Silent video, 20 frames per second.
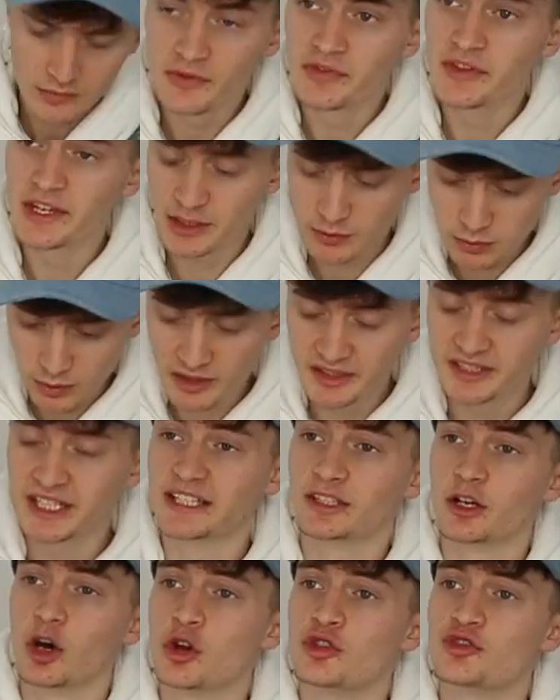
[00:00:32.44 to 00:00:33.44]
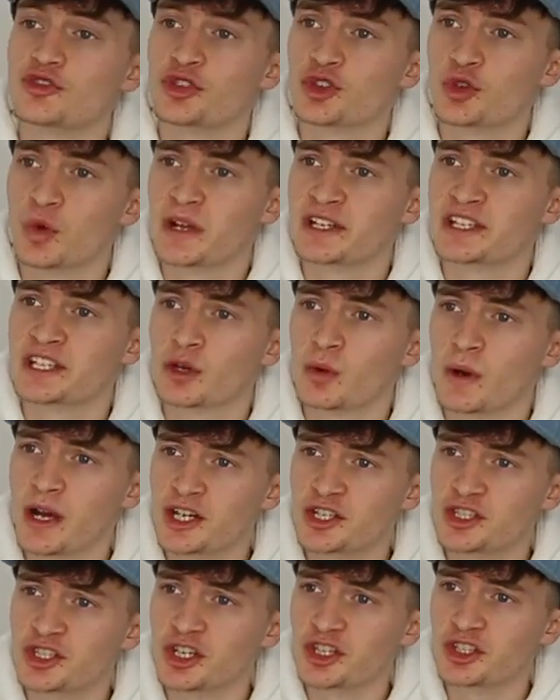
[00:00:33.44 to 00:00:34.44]
This one says 120
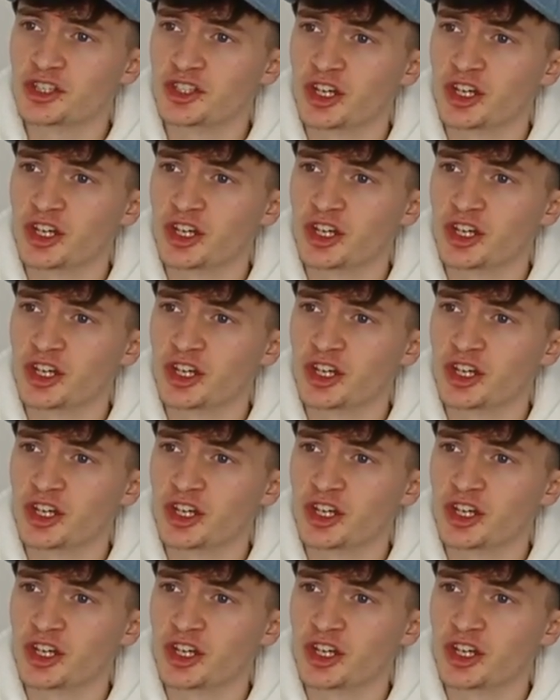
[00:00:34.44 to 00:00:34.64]
questions,